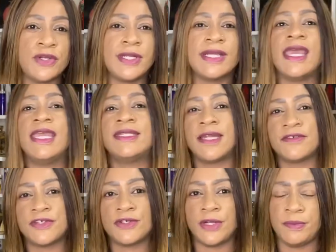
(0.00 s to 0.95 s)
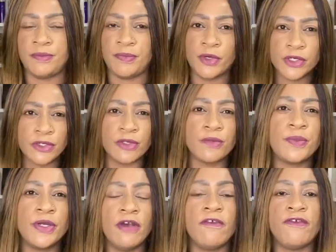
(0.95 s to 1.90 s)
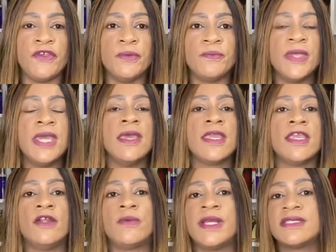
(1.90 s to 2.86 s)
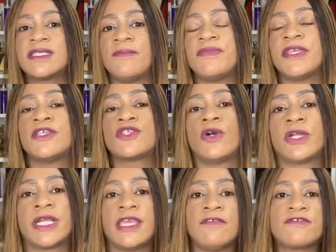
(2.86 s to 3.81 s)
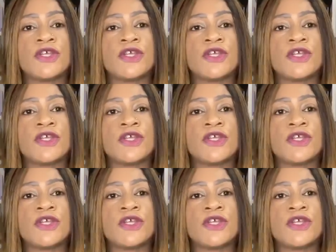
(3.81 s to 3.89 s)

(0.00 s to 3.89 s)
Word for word: $800 bottle of perfume, you know, when something has got a gift.